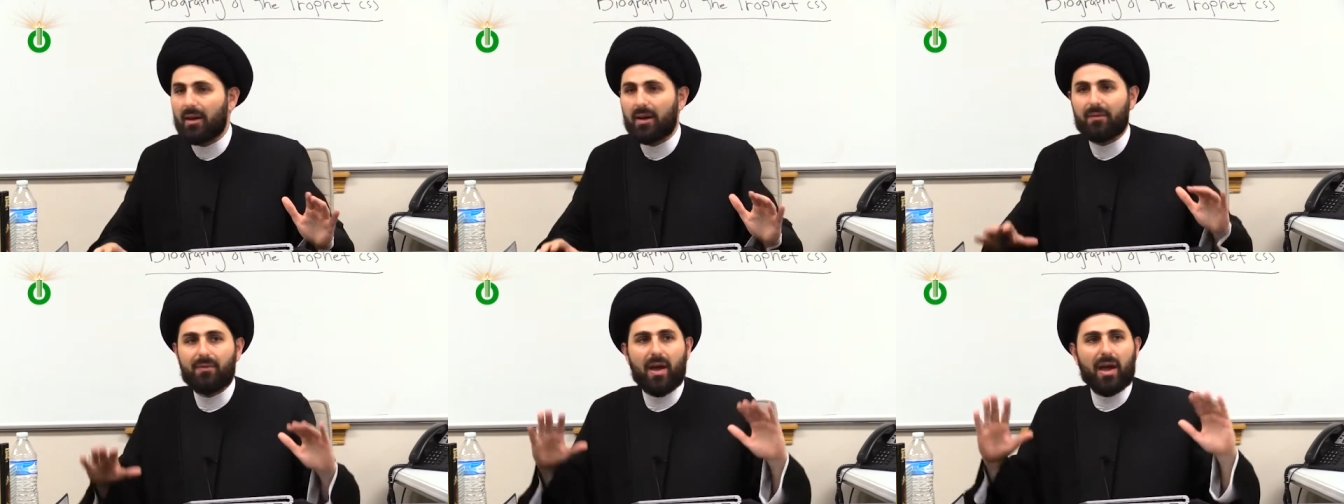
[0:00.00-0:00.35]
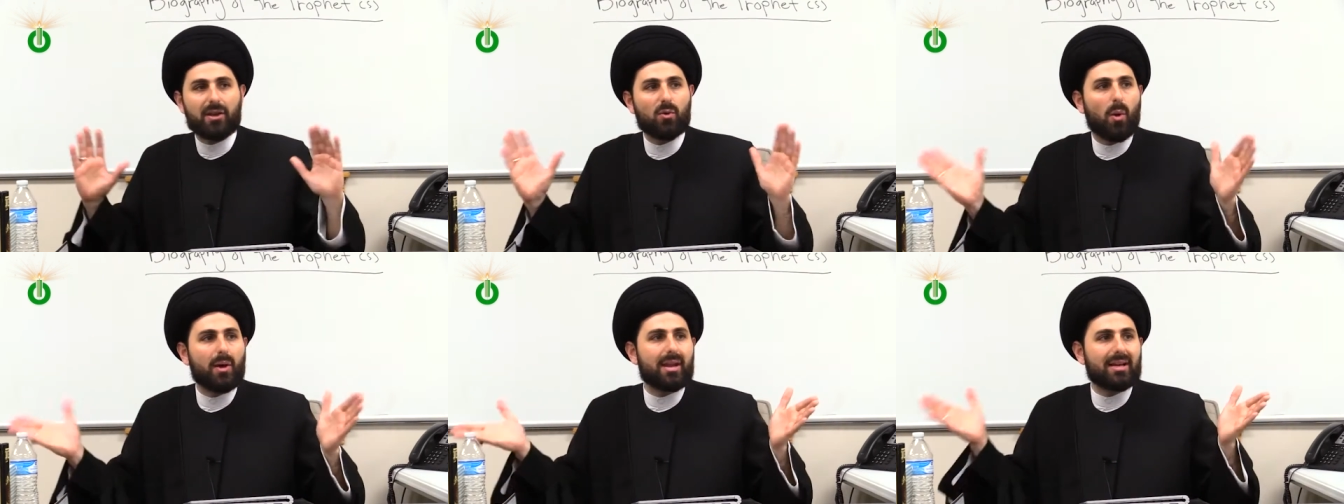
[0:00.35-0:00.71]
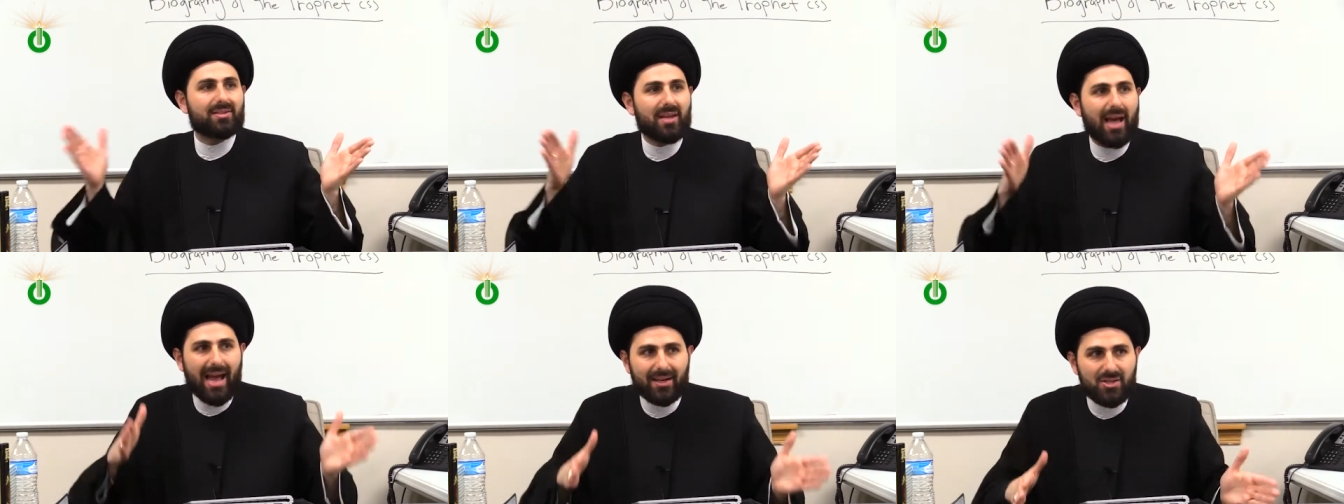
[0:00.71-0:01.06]
If anyone
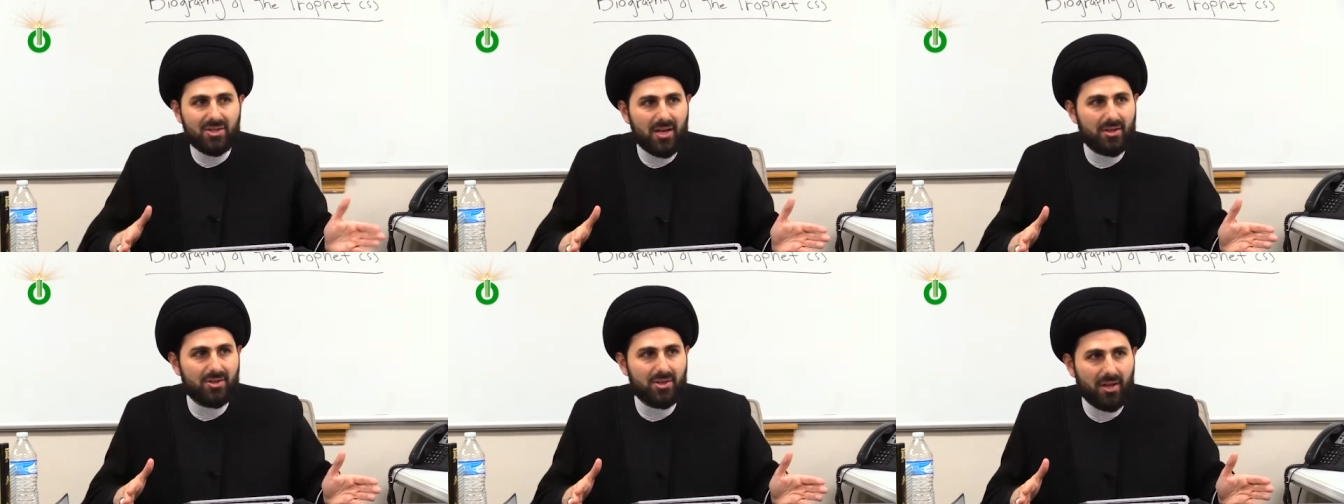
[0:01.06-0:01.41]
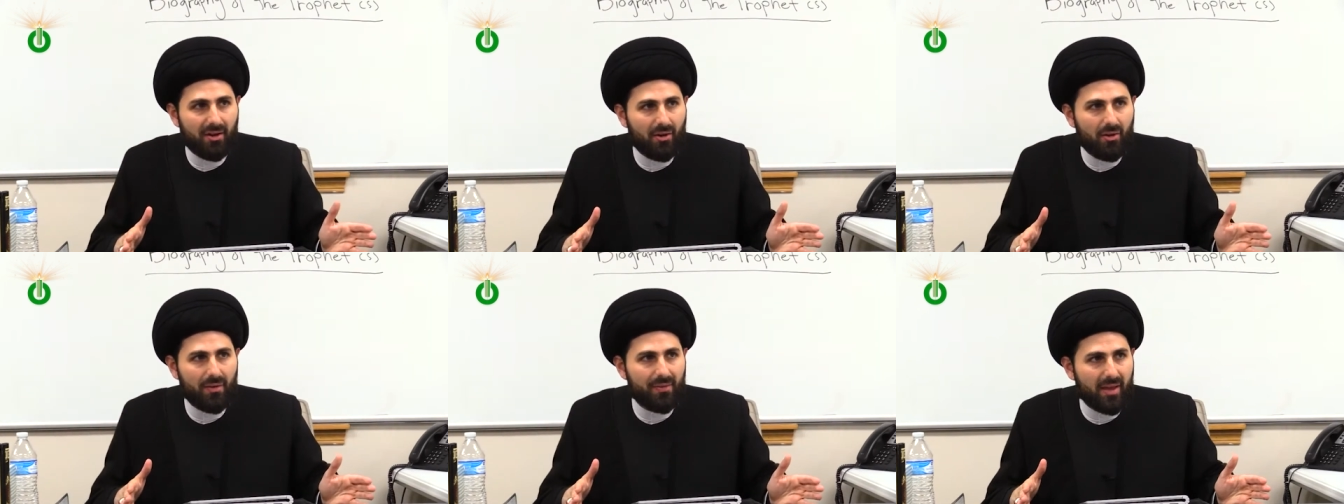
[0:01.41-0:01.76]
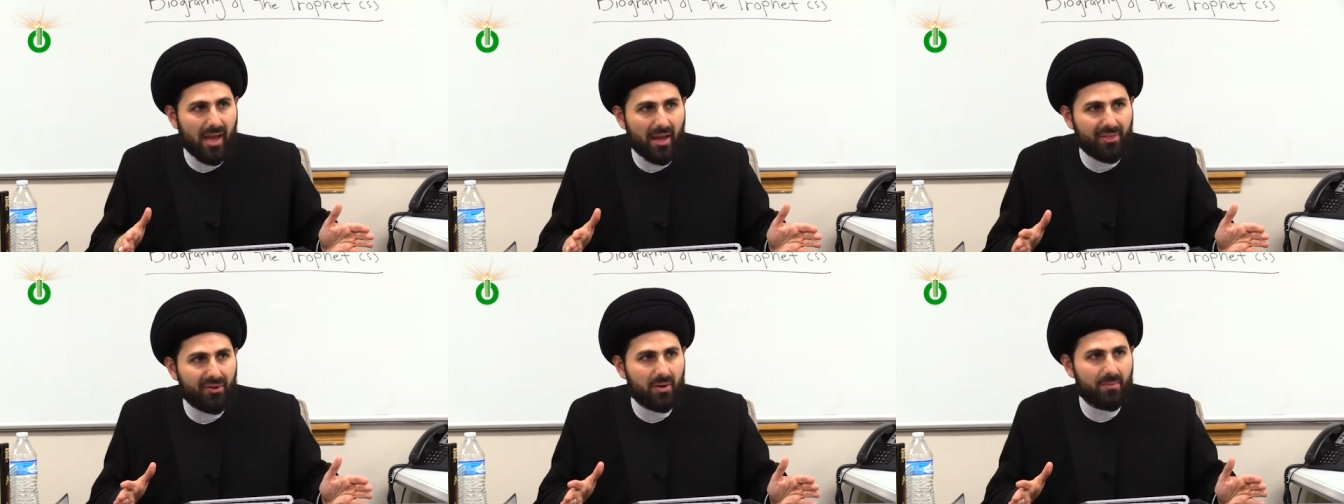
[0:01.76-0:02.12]
attacks us here in the
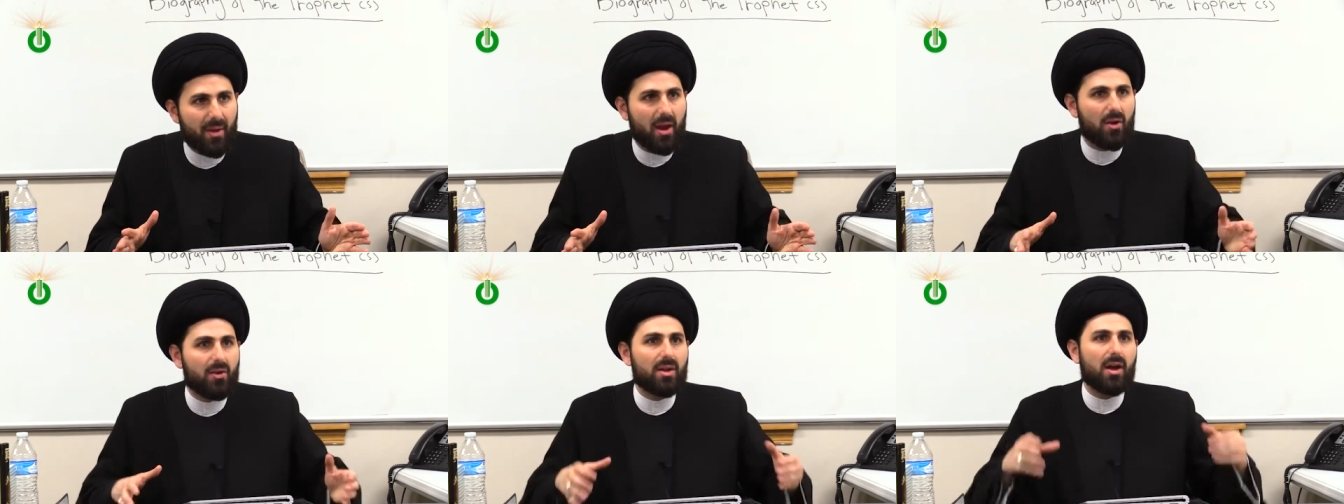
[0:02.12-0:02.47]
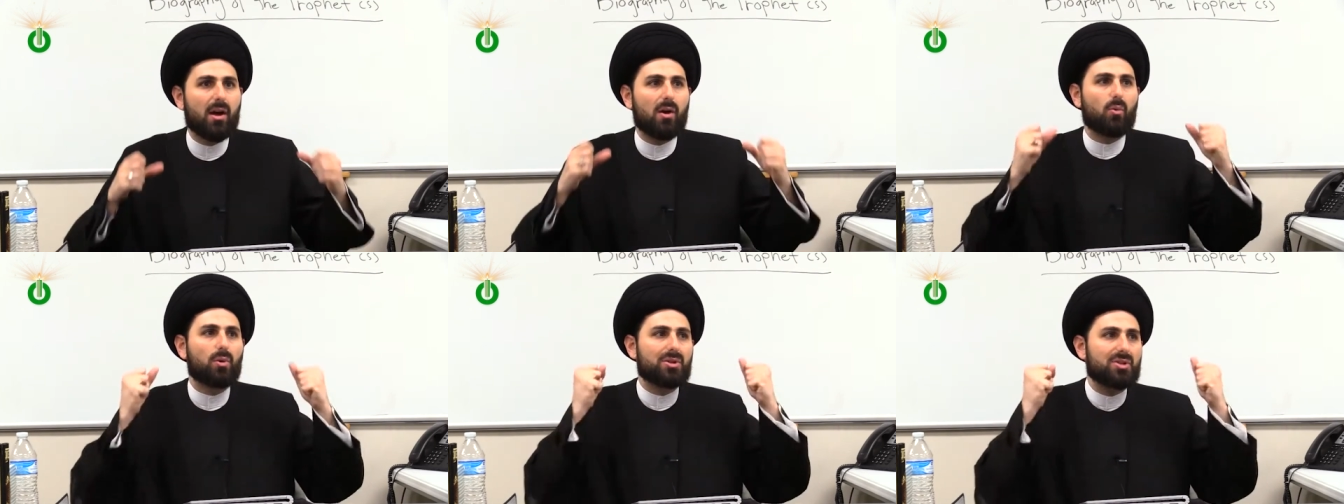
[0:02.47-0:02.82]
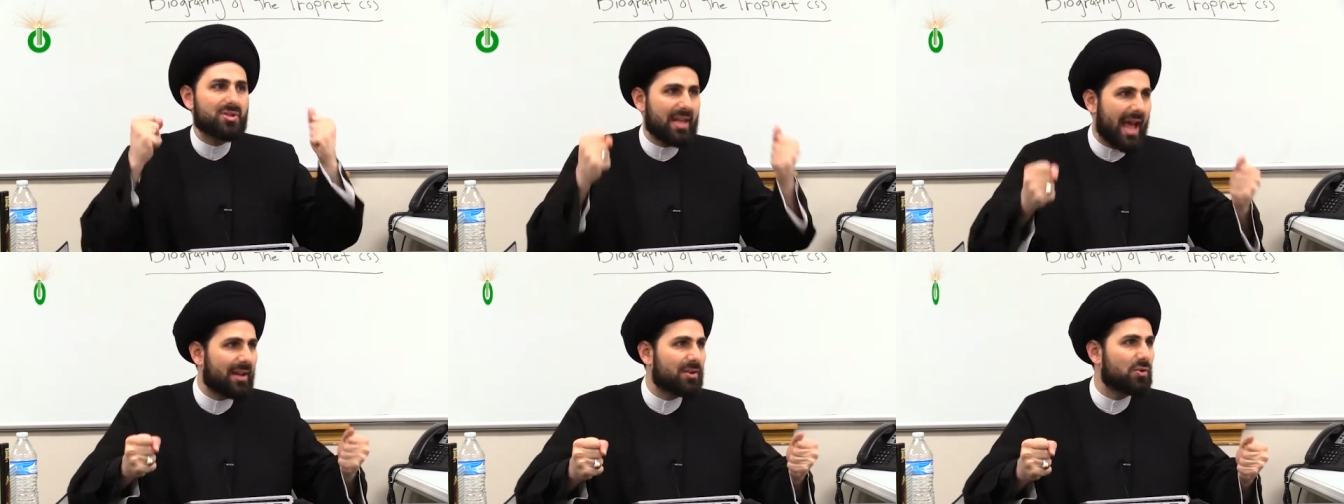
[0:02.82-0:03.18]
Yathrib area, we'll
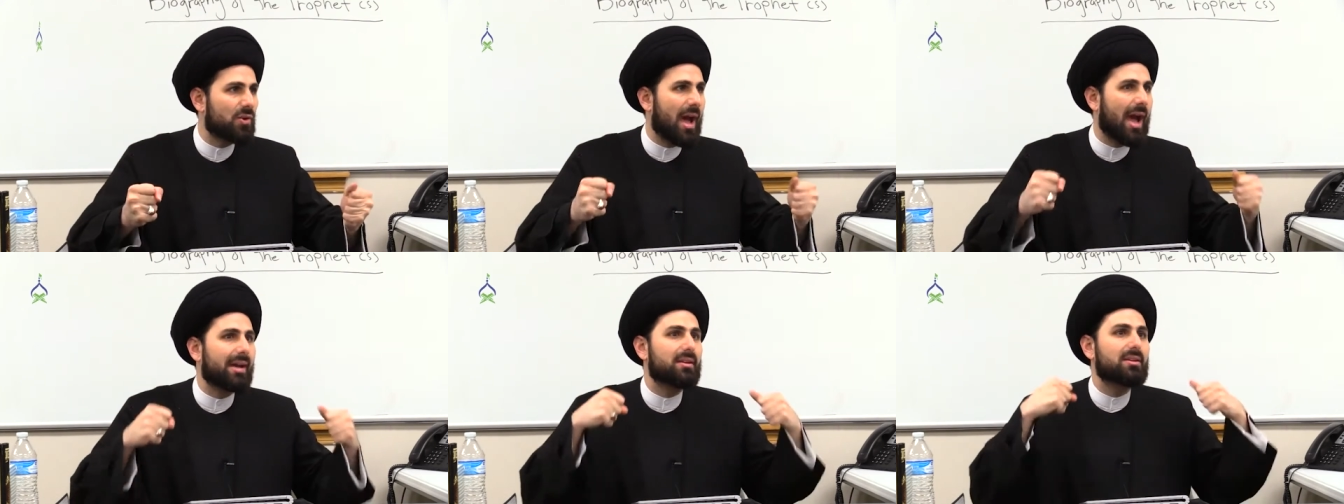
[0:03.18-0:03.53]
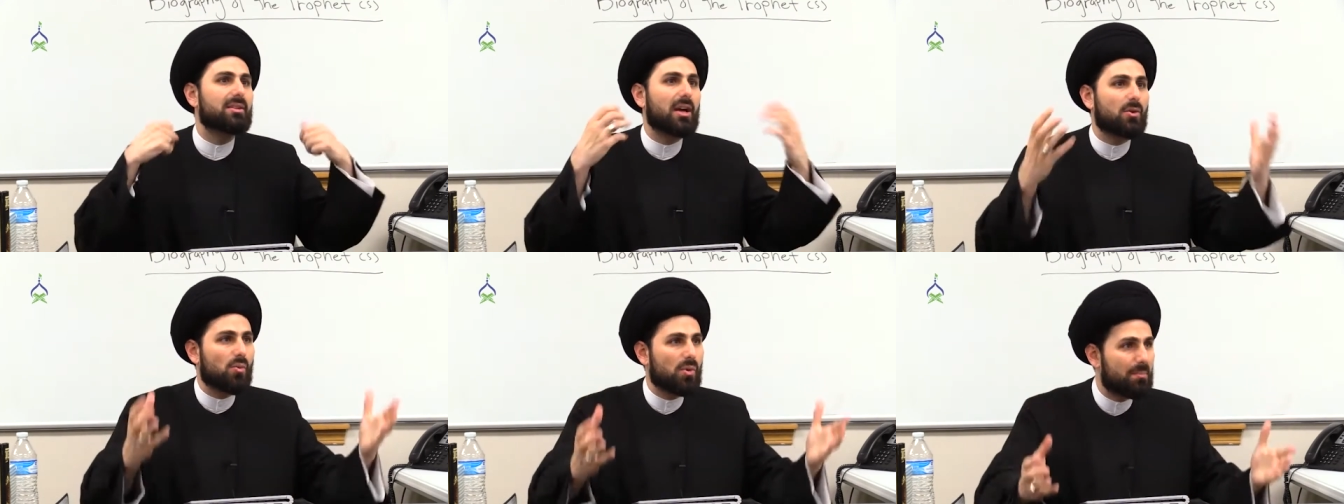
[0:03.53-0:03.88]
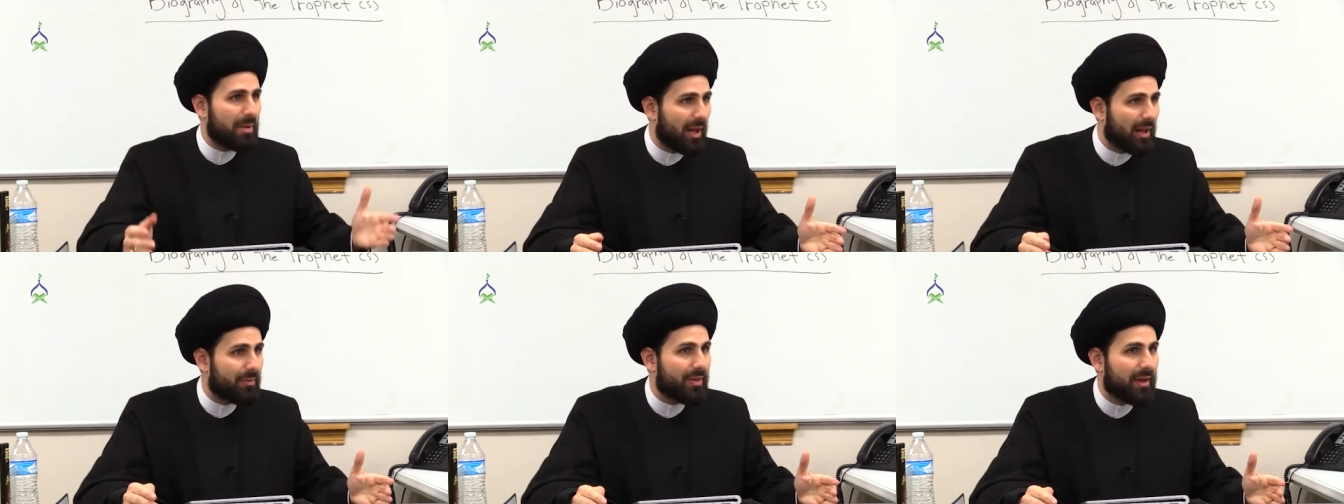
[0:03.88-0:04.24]
stand united and
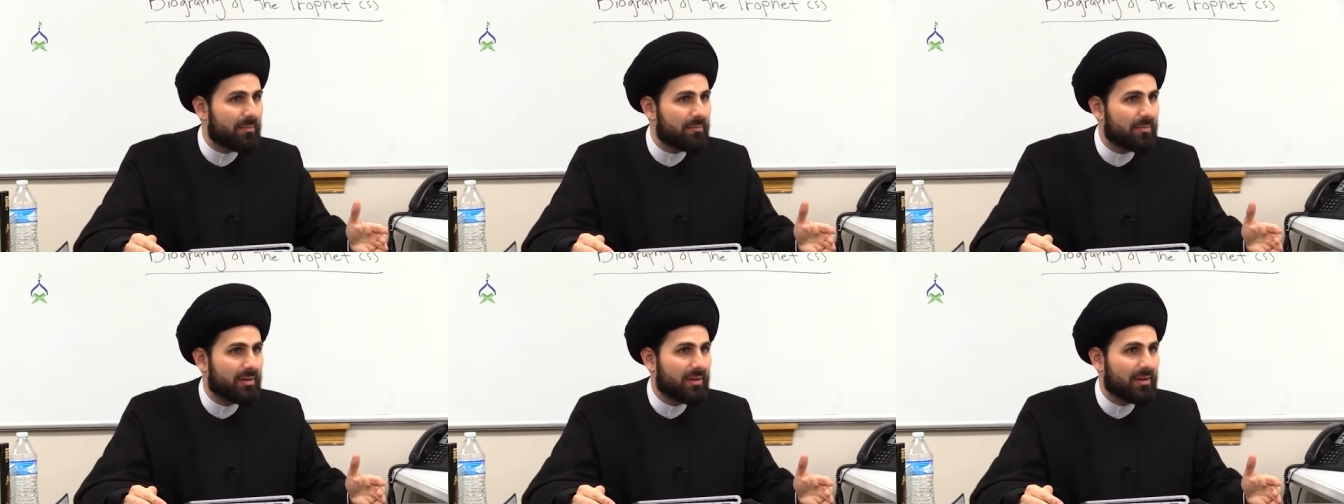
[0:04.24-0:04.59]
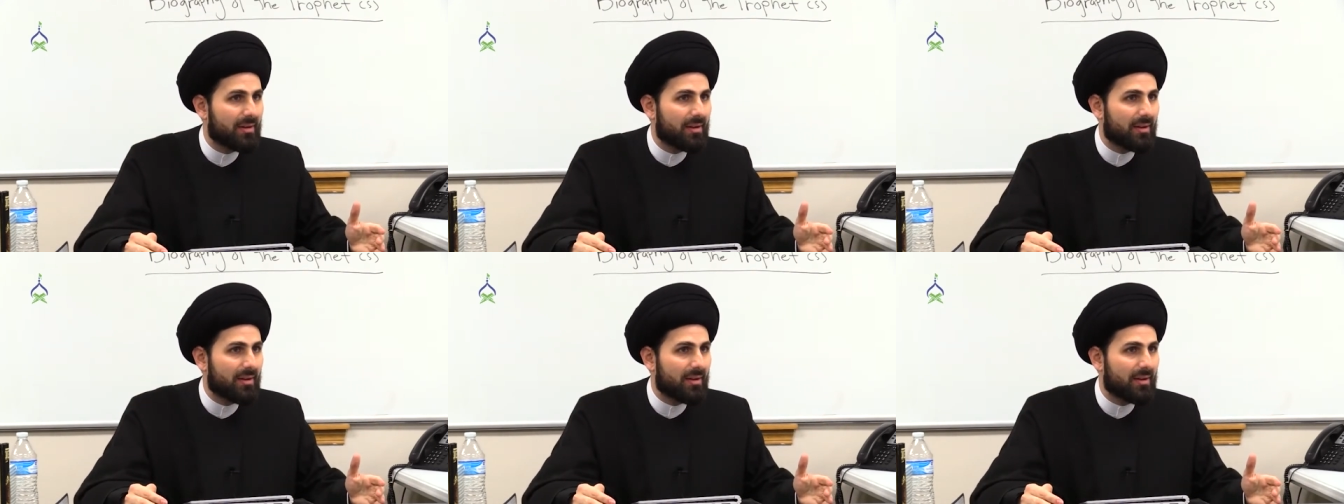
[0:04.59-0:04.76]
repel them.